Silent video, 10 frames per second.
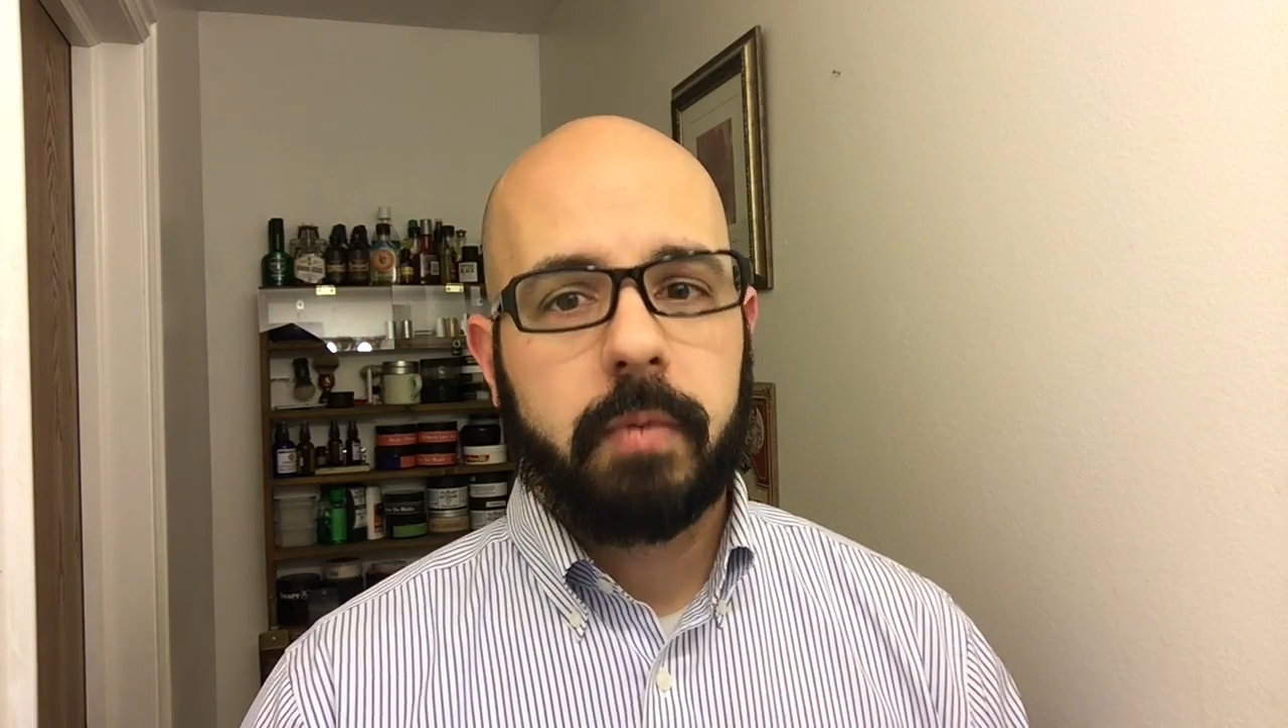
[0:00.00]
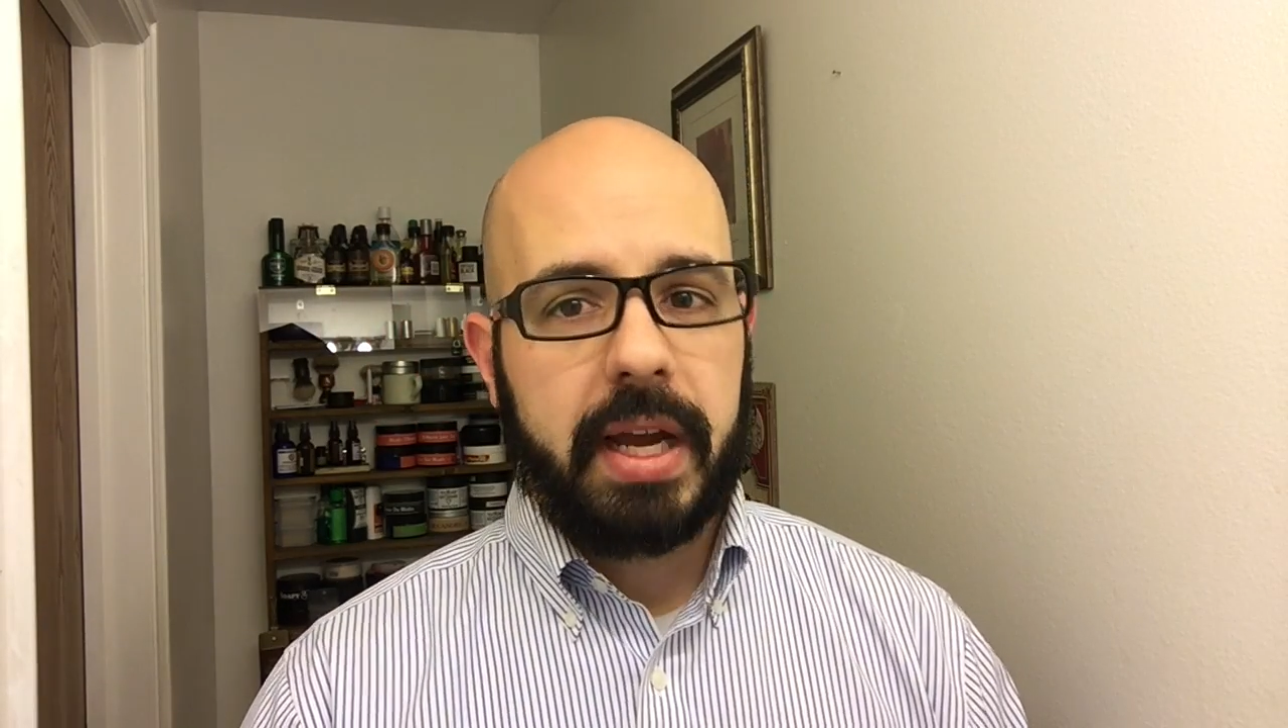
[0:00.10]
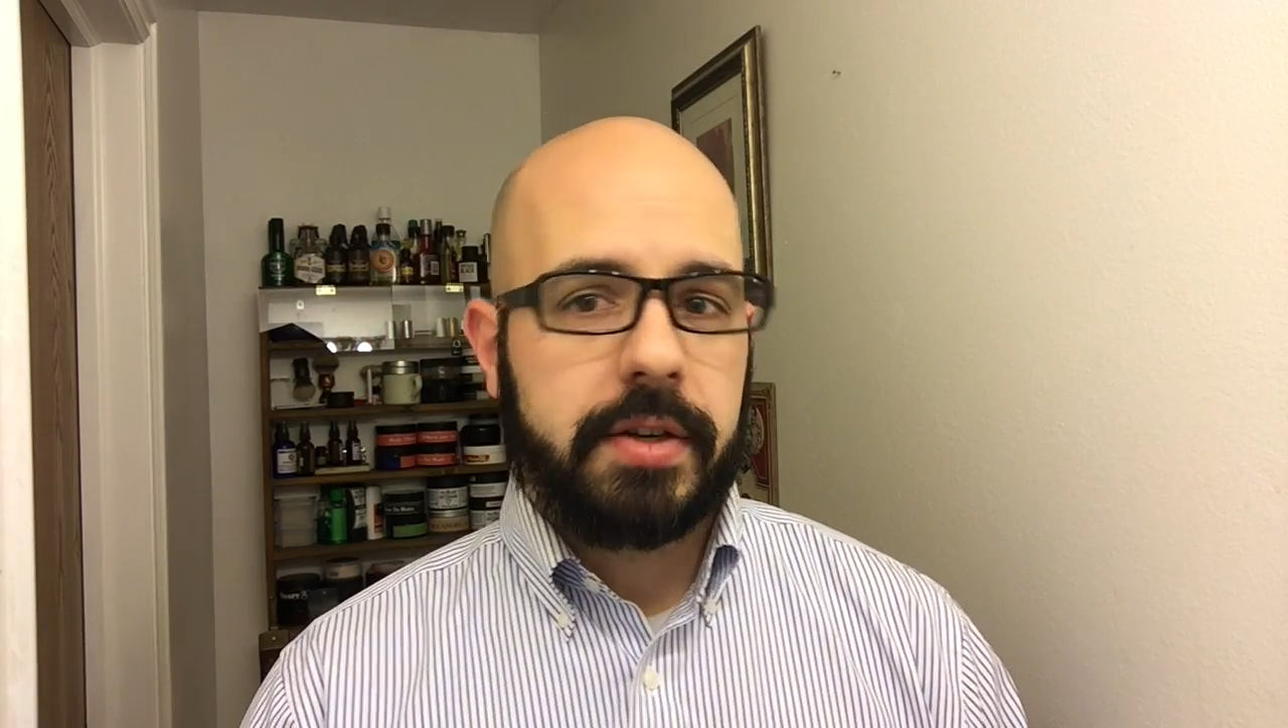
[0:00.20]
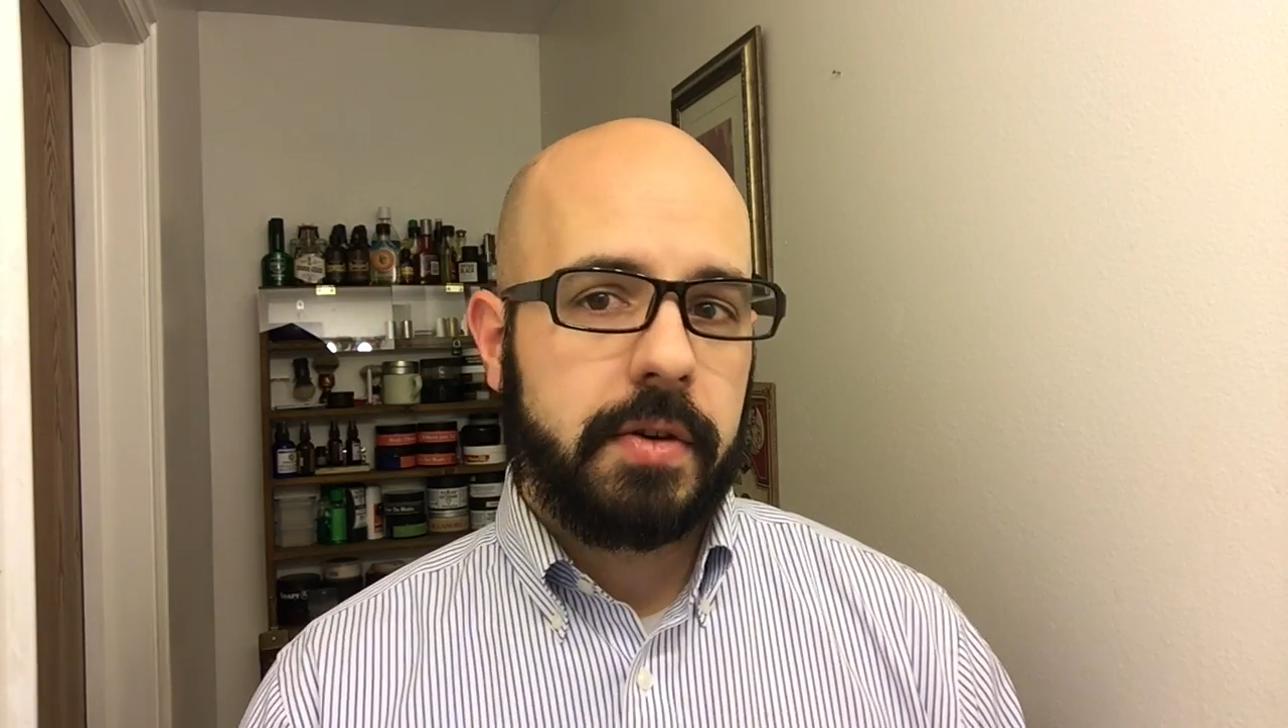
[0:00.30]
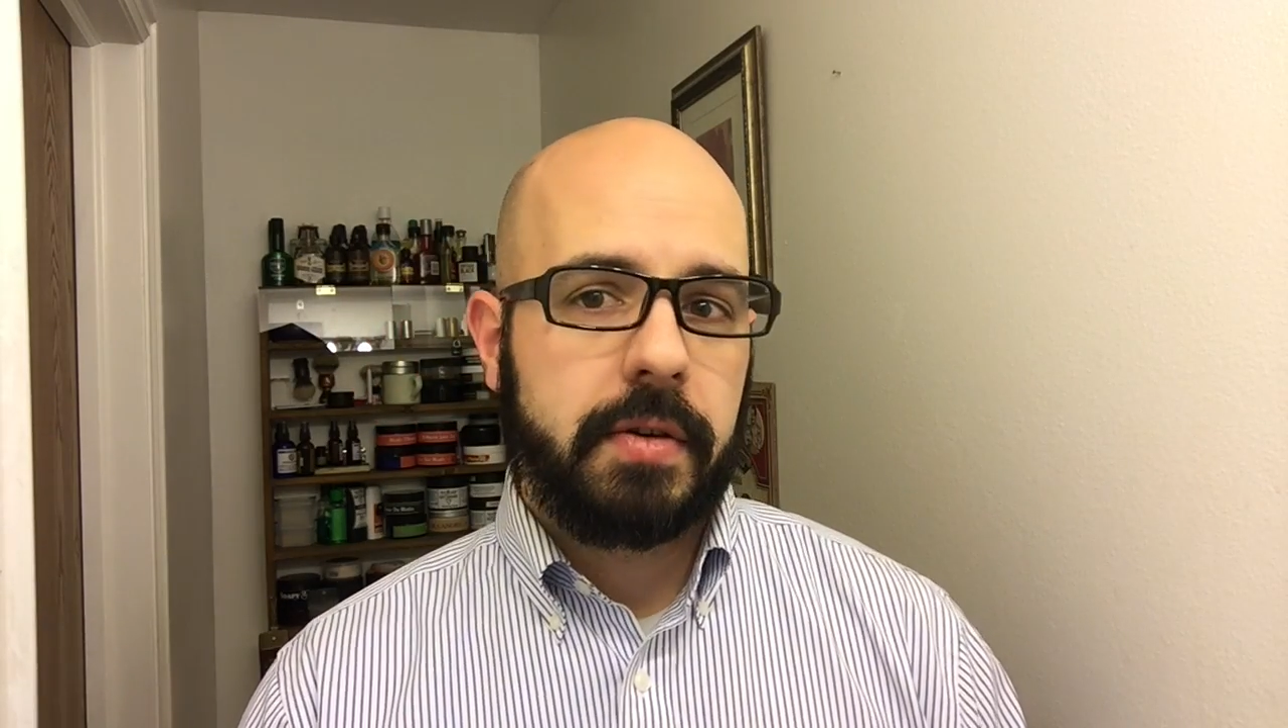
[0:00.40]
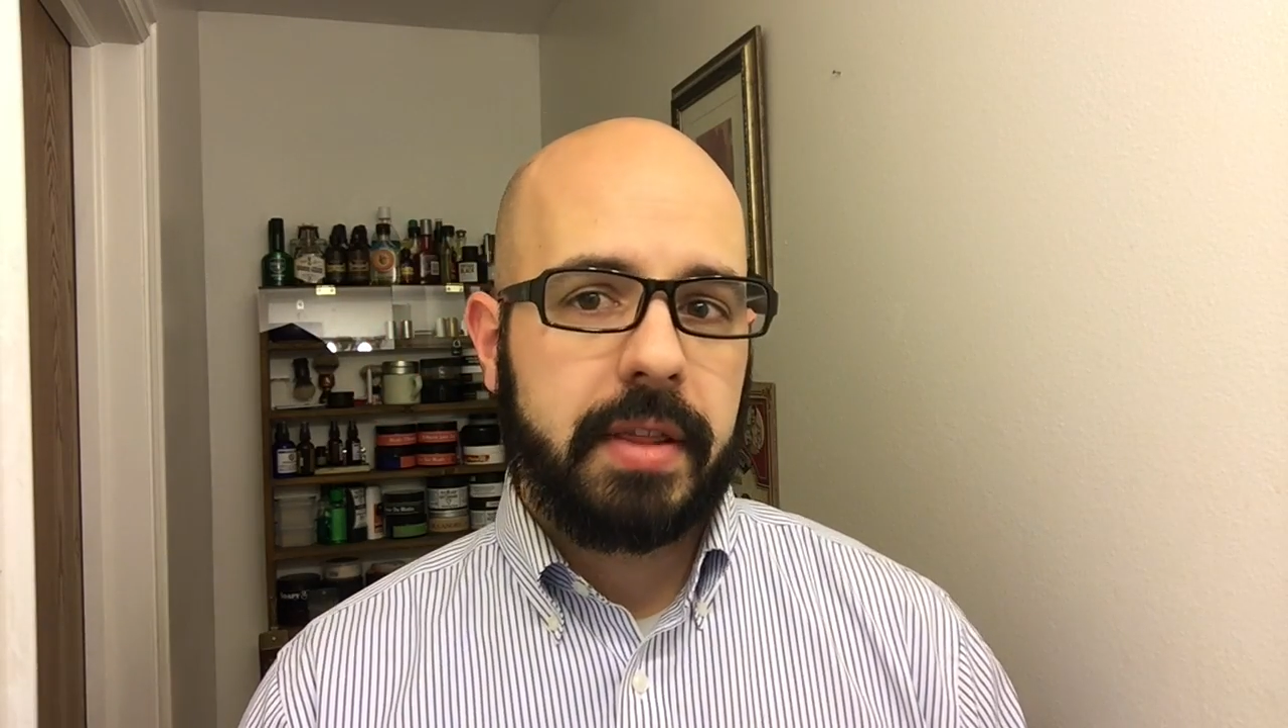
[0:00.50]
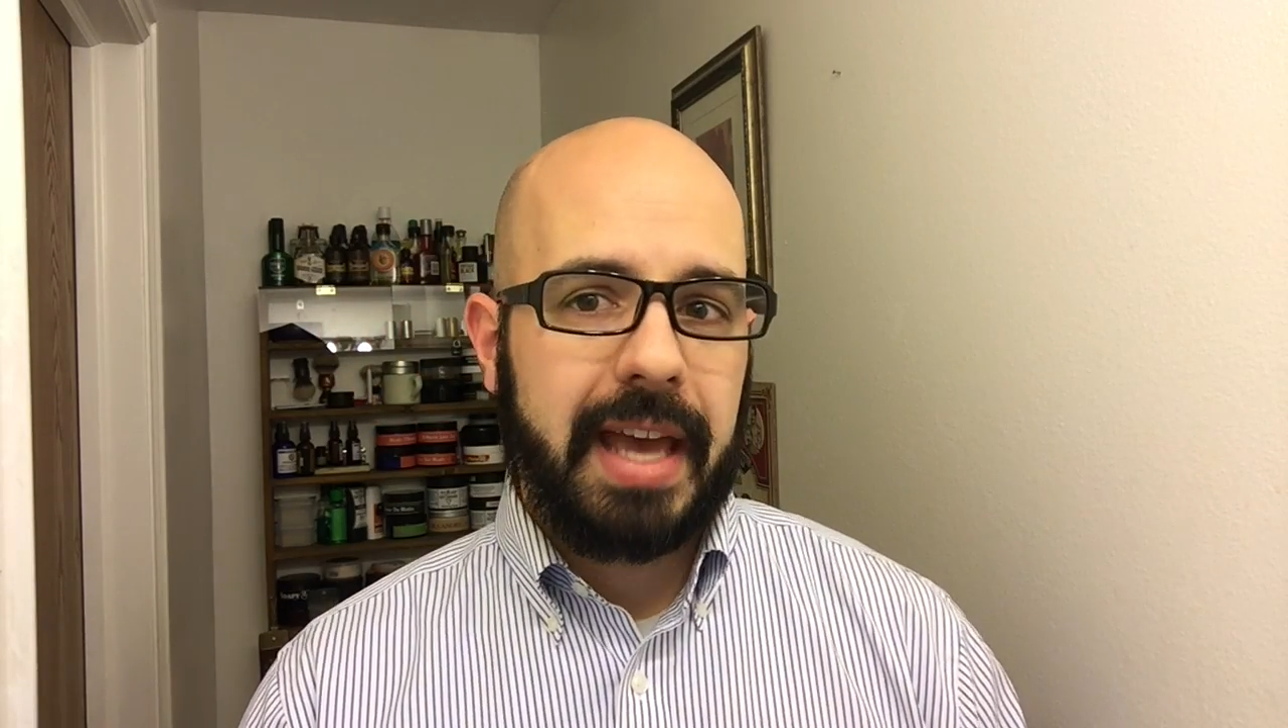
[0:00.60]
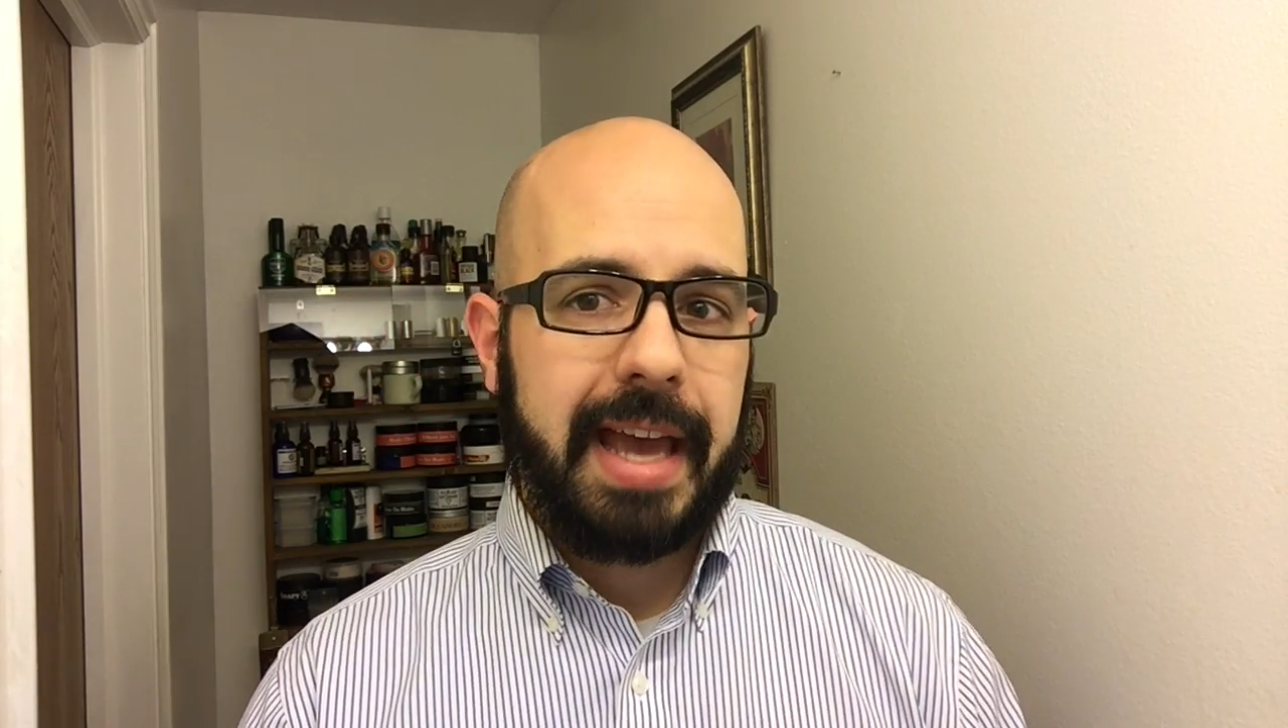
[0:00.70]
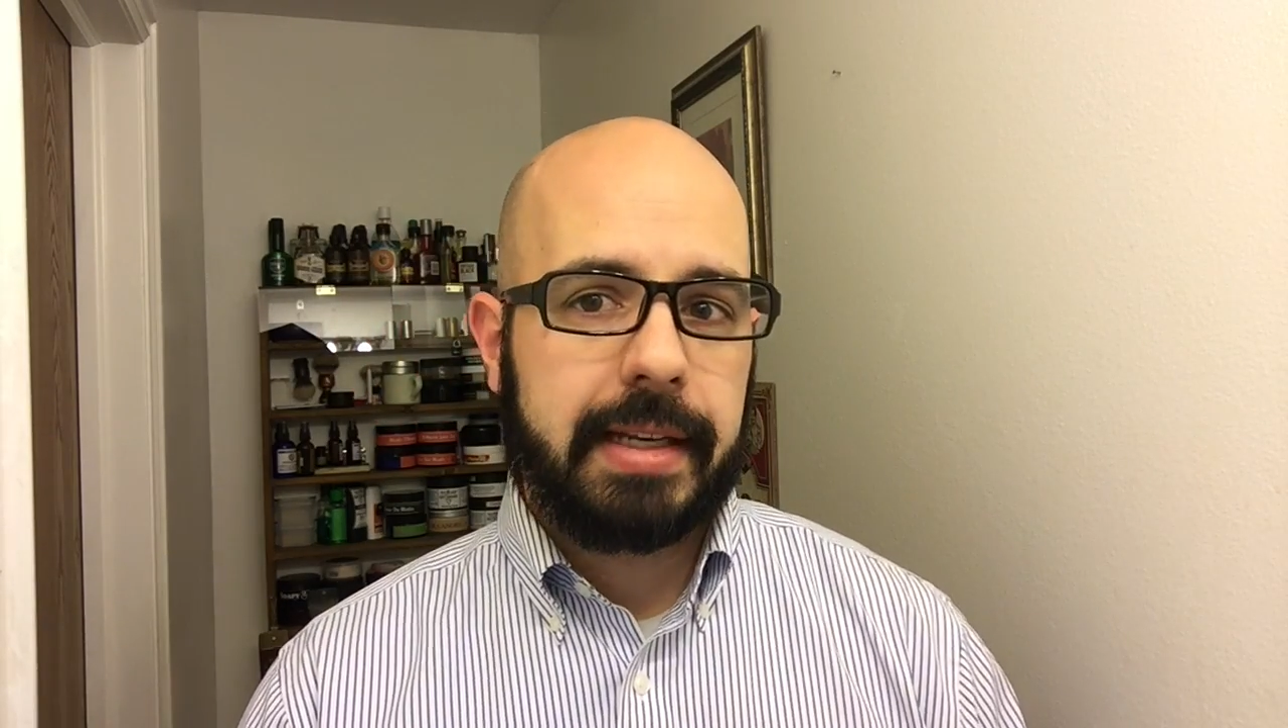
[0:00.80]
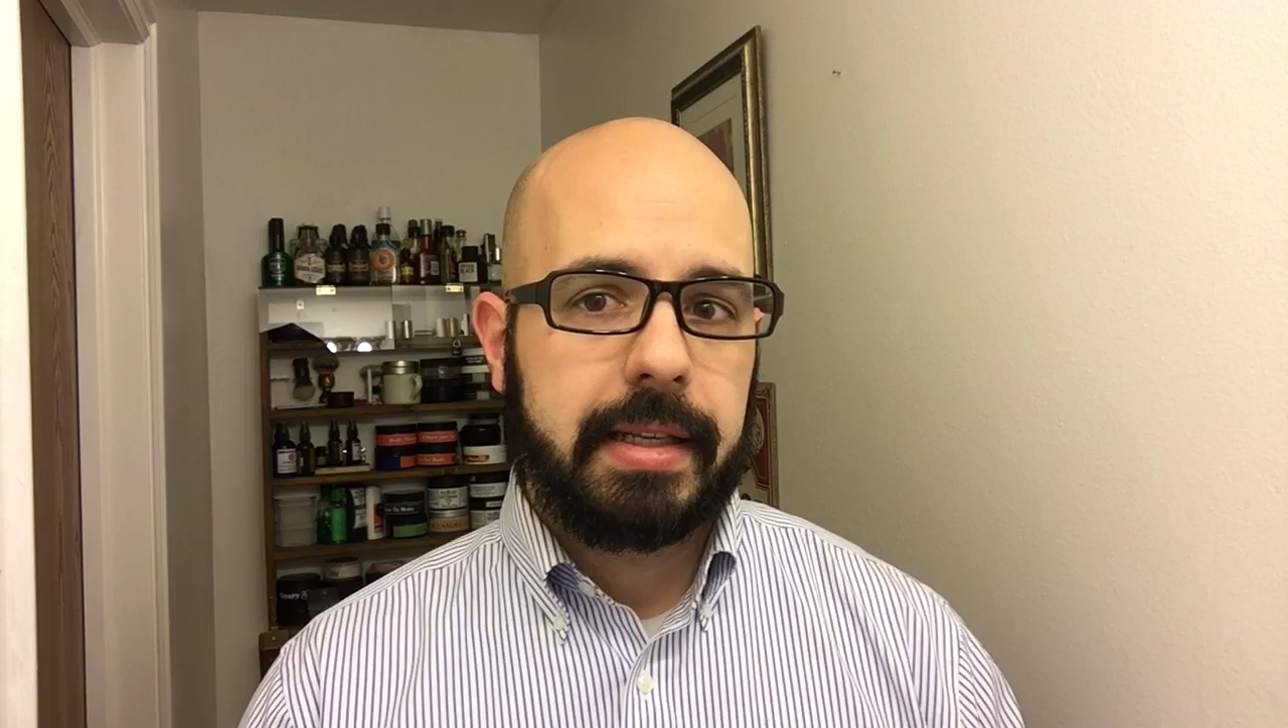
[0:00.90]
wager
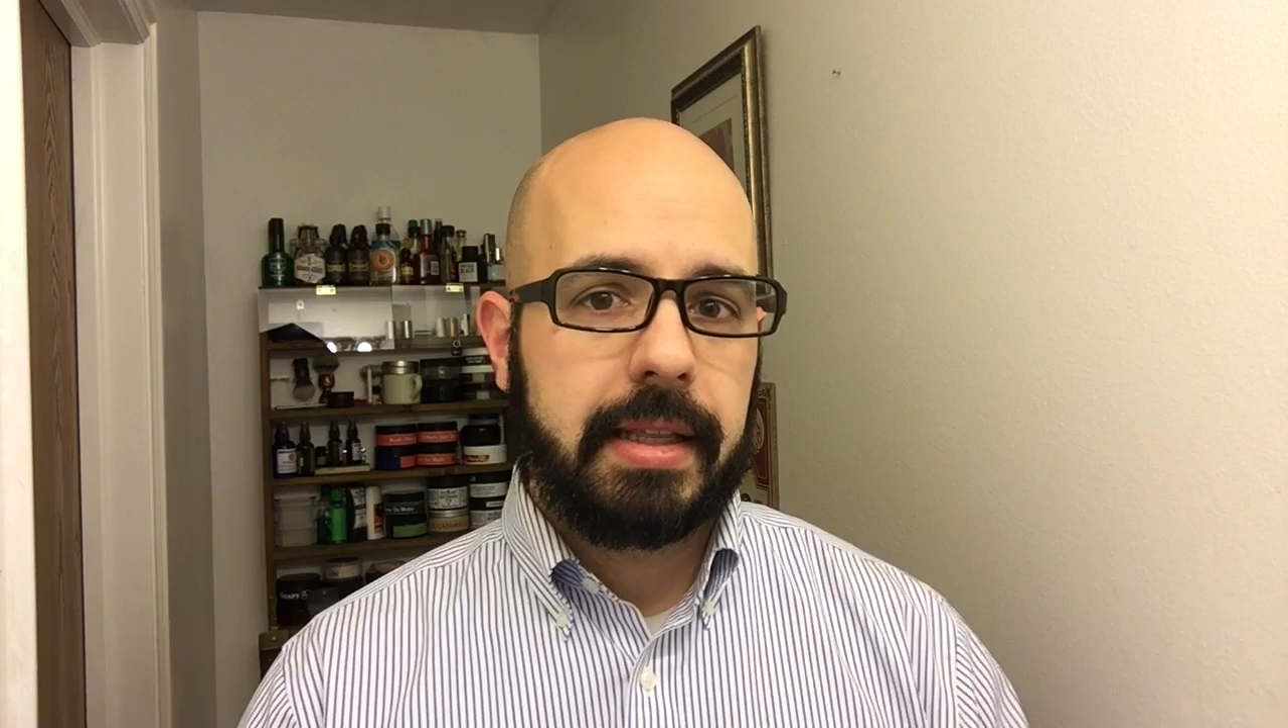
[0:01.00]
that